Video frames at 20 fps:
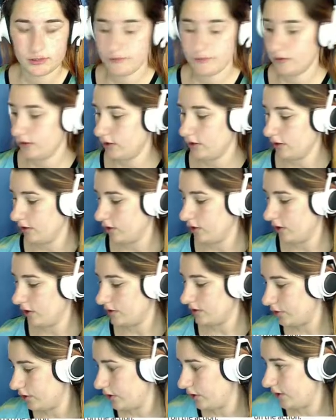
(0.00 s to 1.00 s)
I don't
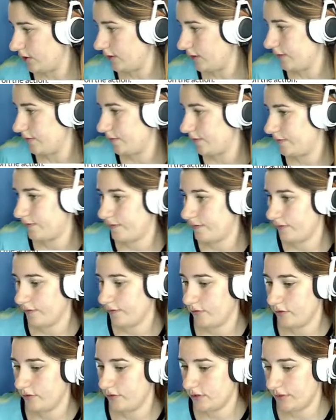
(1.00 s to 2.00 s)
have
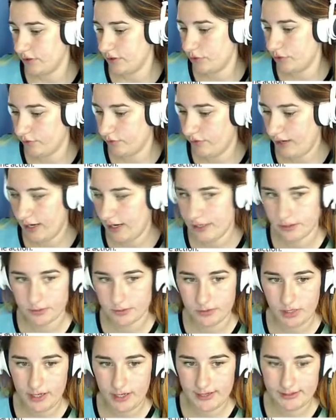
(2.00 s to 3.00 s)
something to
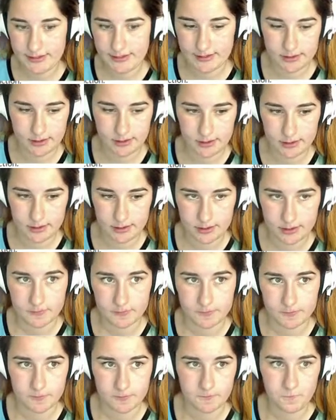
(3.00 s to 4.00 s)
randomize this.
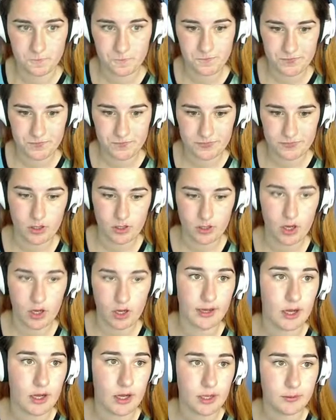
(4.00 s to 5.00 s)
Okay, I'm
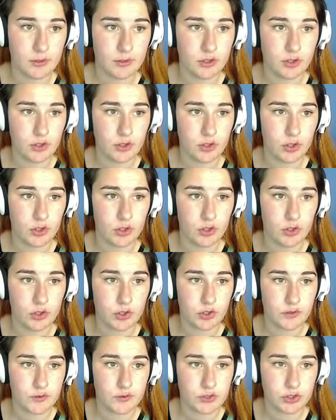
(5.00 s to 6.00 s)
gonna go over to
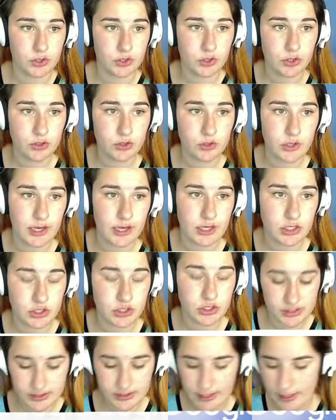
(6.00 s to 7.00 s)
Google and just
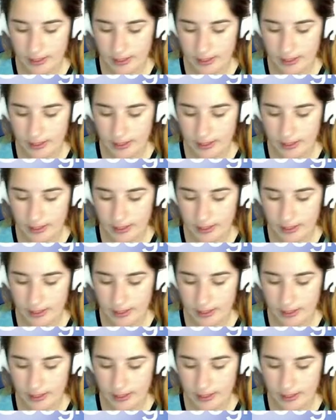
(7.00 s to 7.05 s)
say